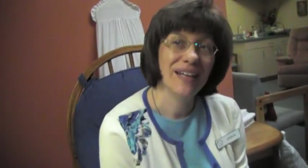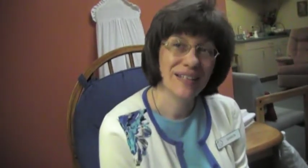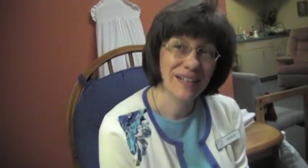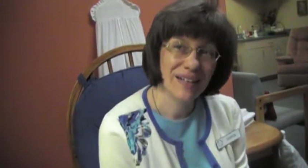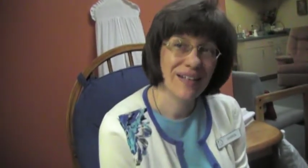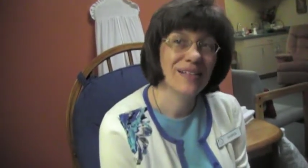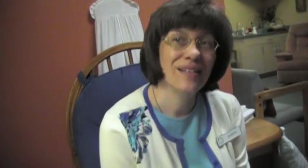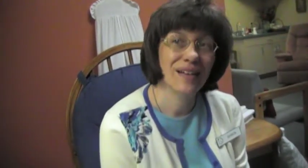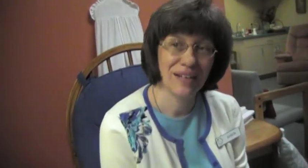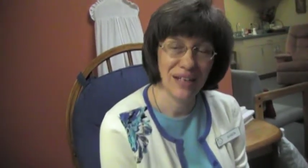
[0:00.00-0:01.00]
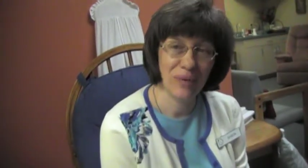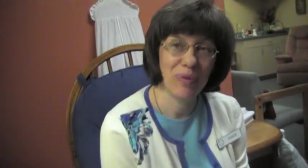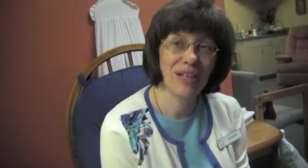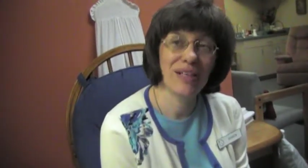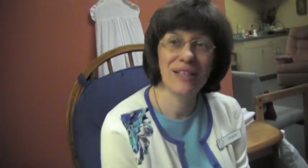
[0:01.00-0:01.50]
is a nice technique,
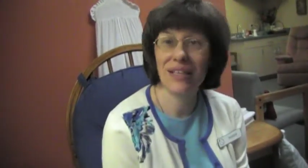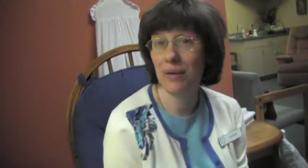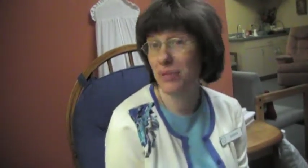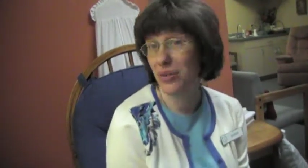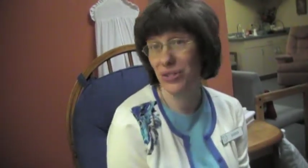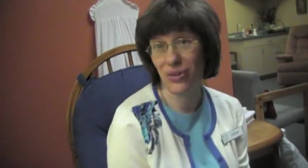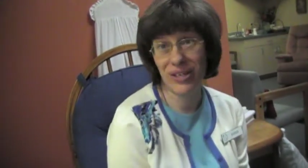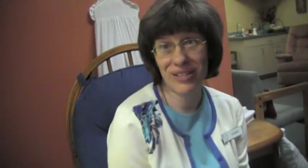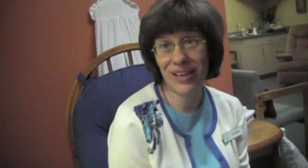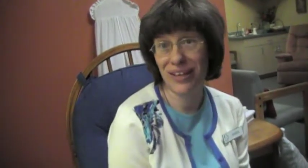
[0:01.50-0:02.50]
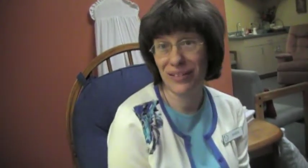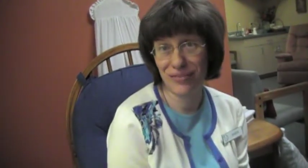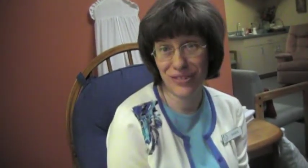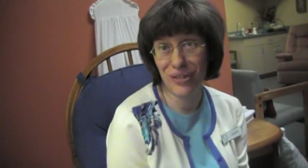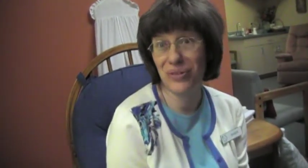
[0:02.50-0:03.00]
because it keeps those toys kind
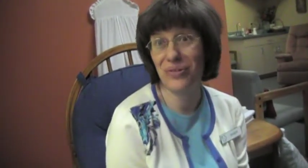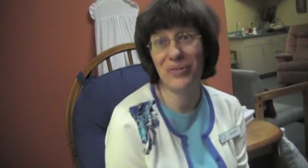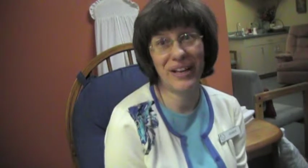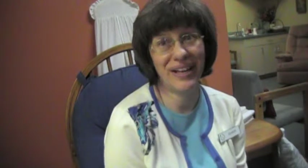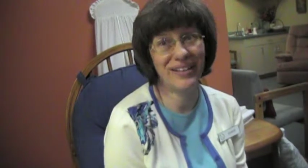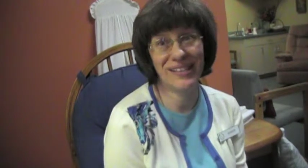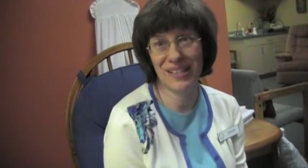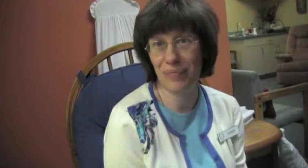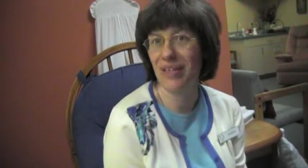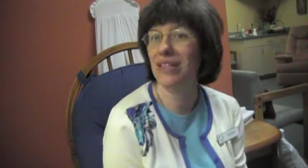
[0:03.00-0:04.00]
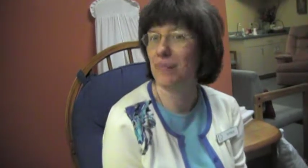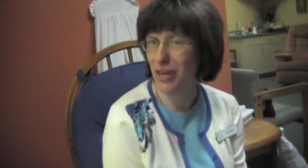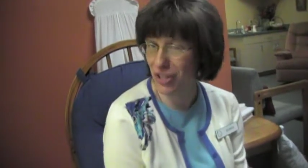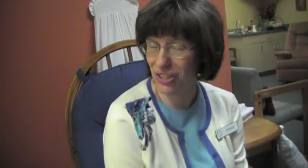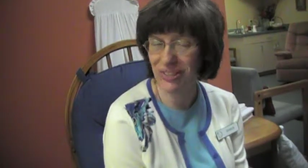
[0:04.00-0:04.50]
of new and something
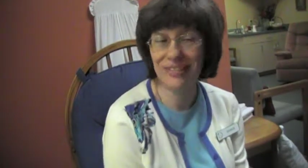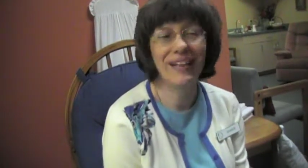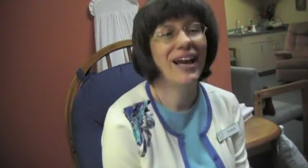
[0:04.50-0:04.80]
special.